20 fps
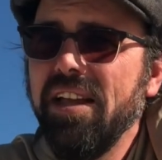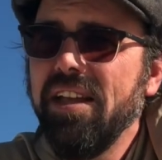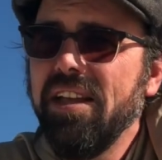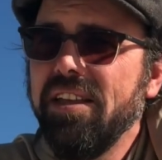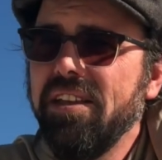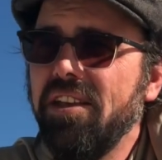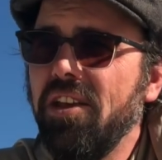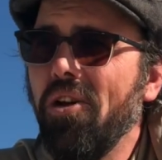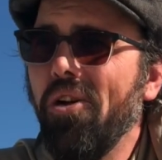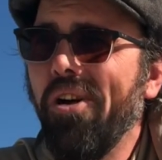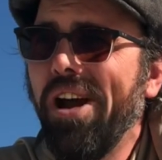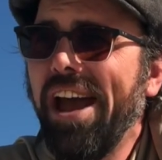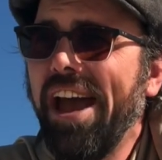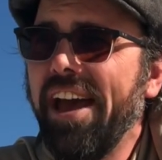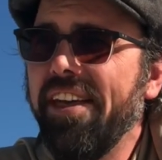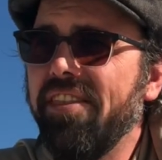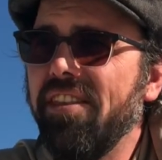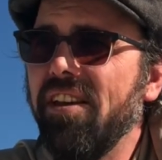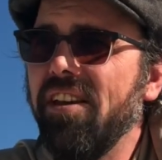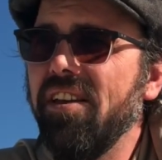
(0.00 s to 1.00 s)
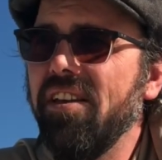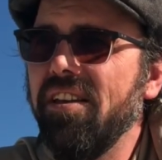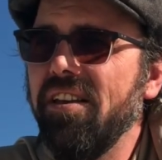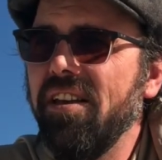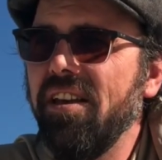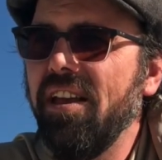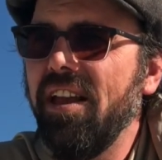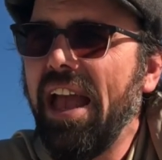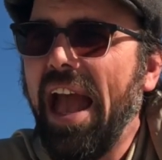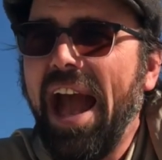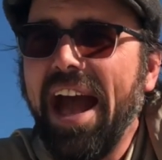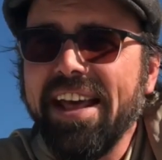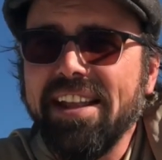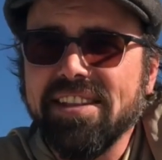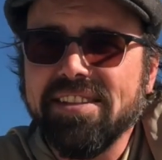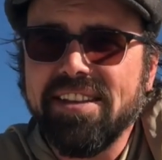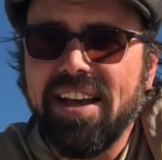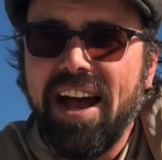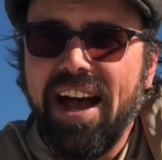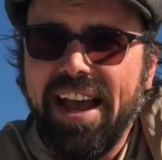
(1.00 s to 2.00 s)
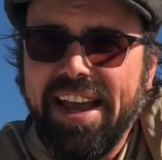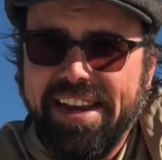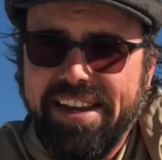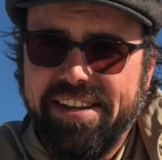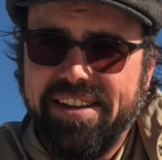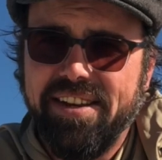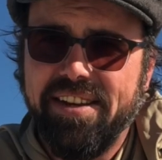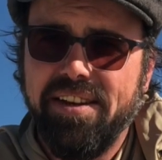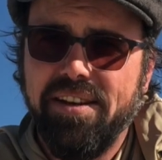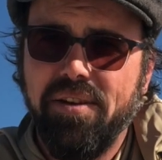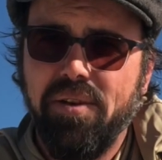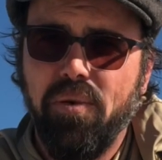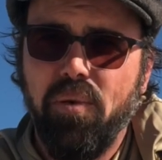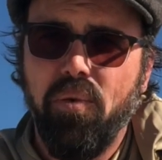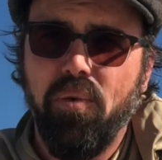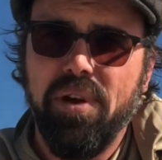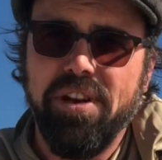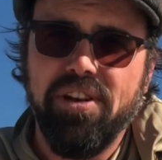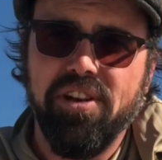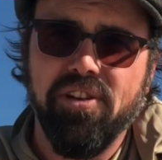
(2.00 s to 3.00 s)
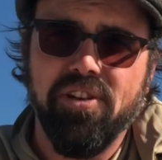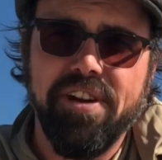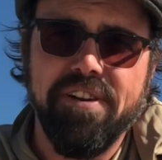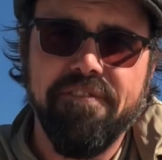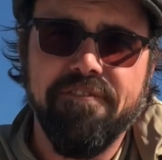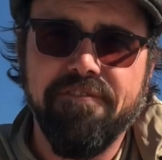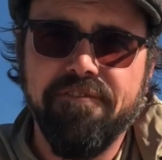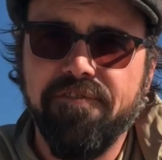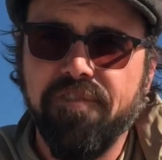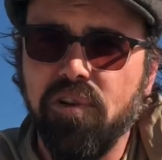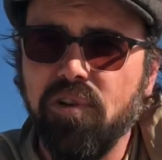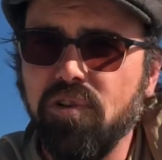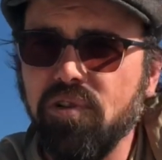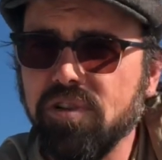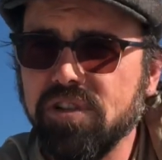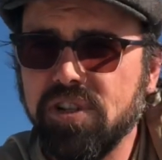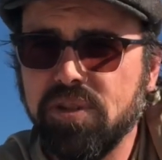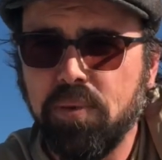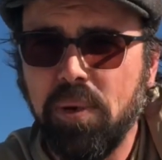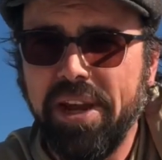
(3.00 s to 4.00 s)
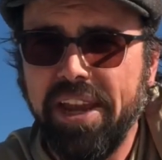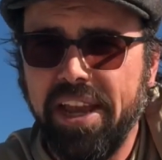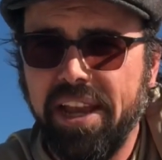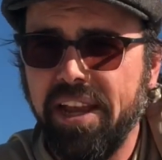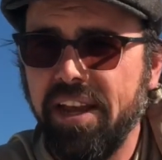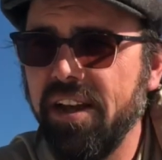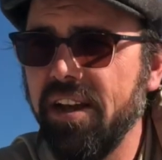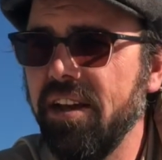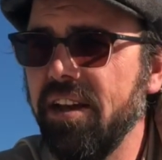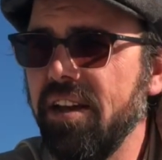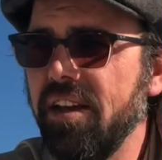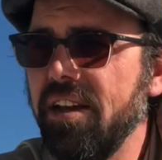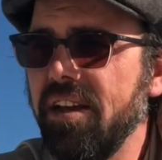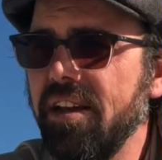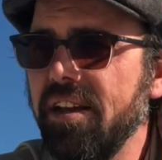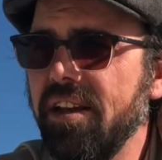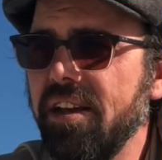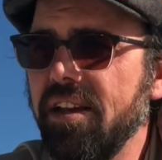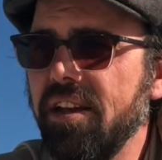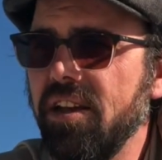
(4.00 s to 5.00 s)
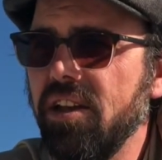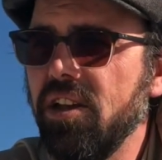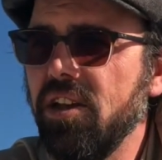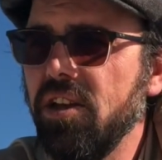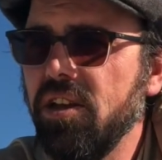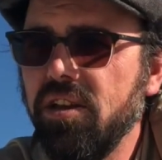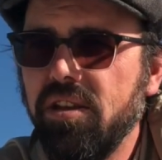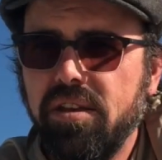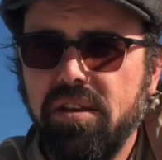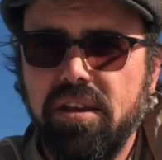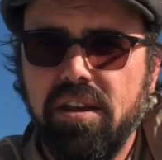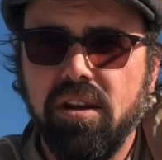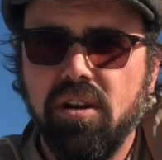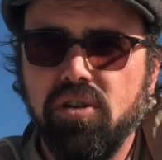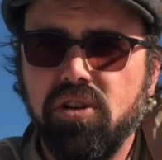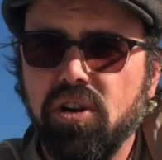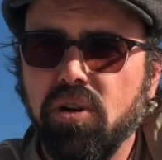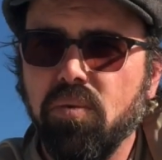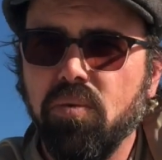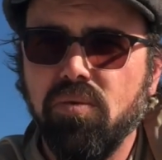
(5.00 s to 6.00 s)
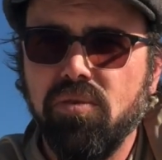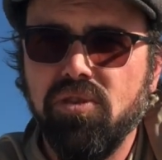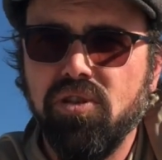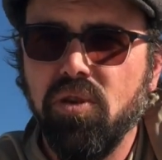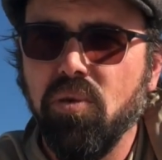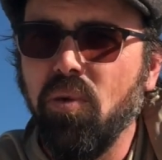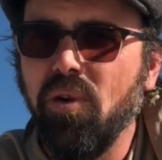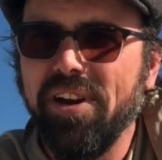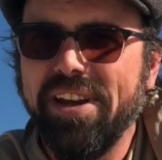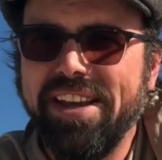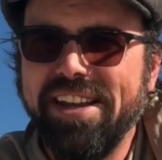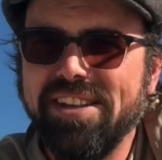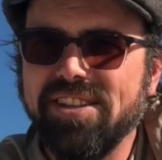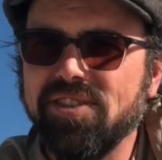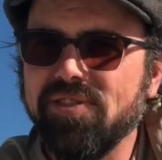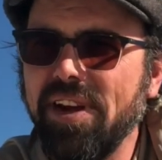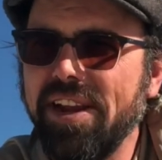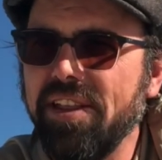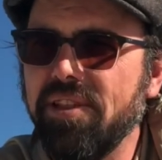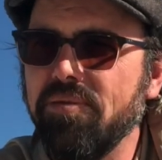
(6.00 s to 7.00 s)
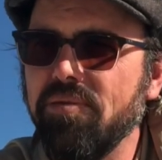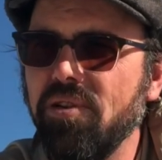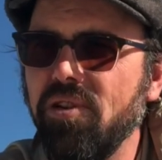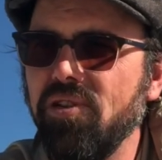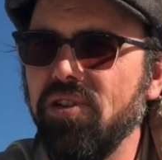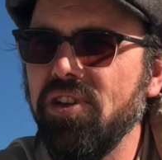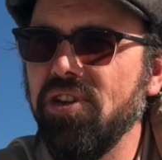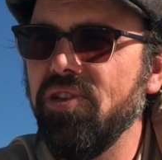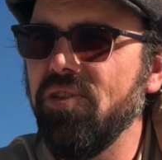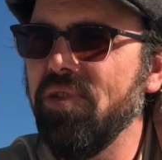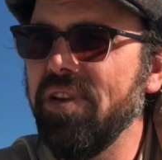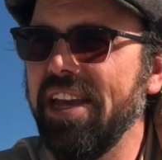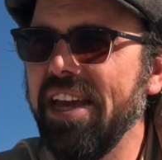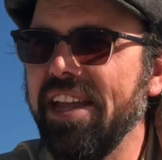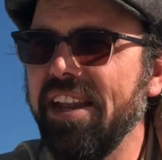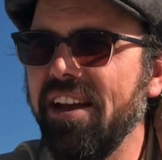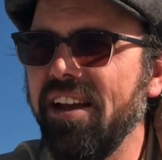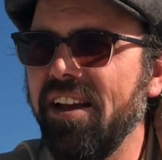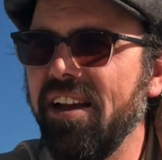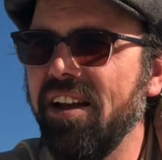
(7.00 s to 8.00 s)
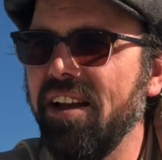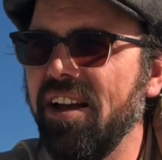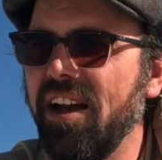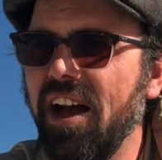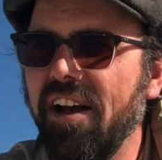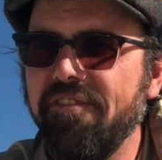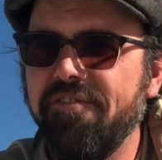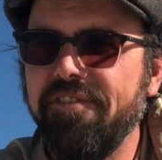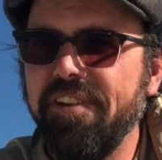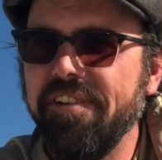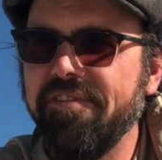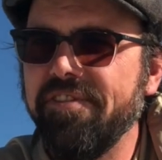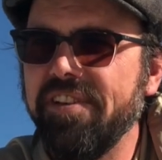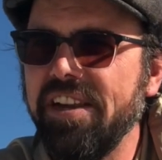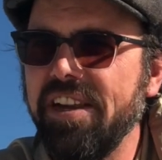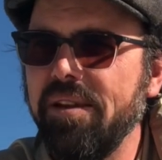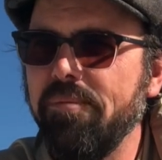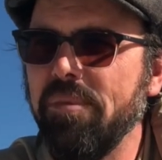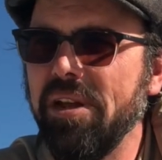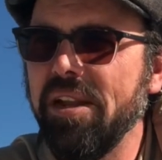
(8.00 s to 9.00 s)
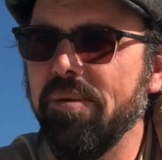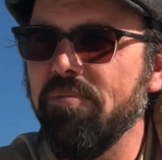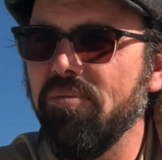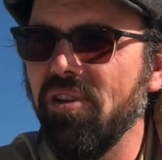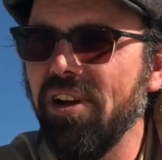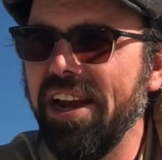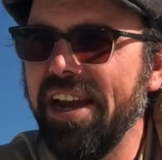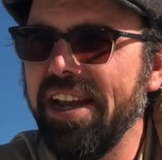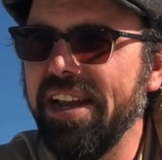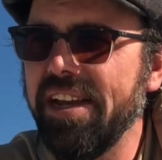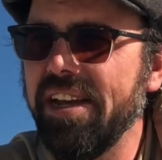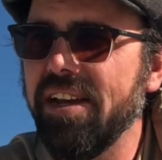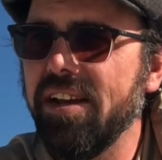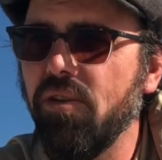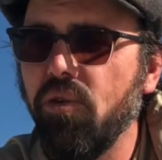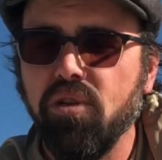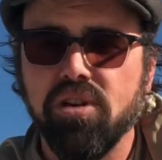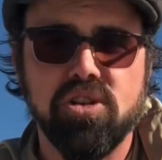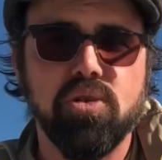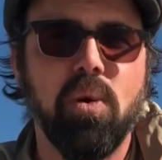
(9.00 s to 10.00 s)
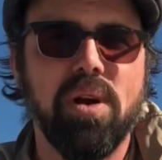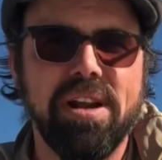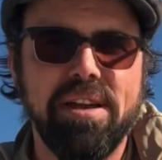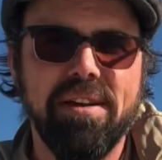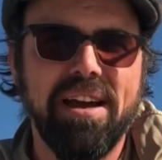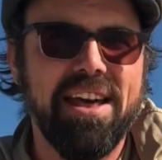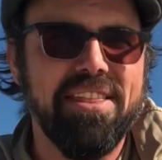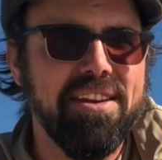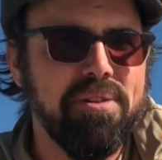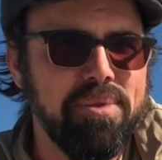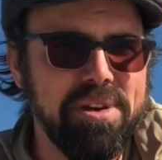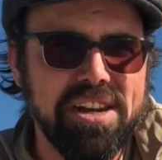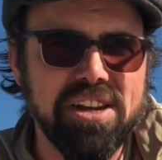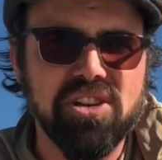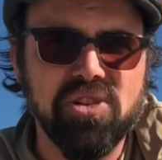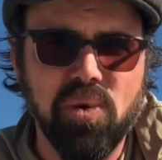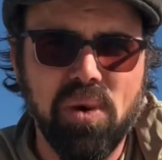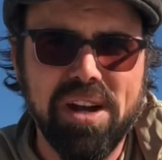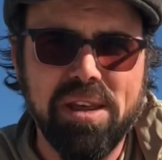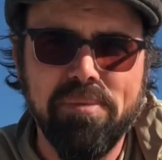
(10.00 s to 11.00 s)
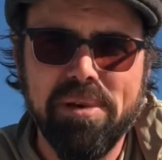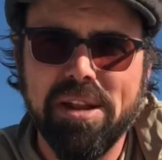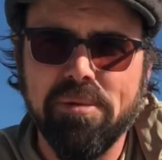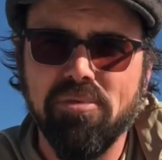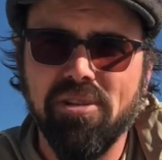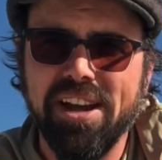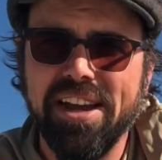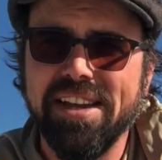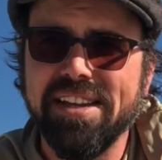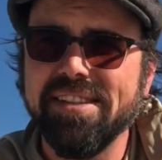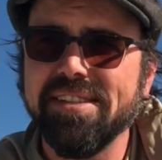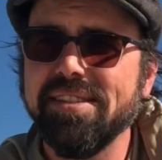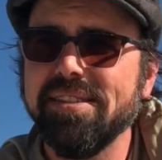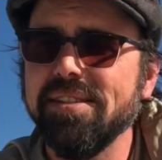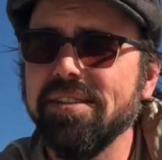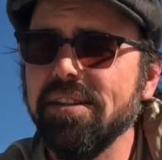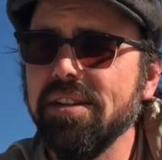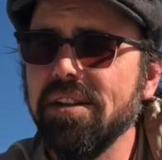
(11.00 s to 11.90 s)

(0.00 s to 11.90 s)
You know, at its height, when you're in full swing, you're working straight through. You do get a 15-minute break or 20. I think we did 20-minute breaks.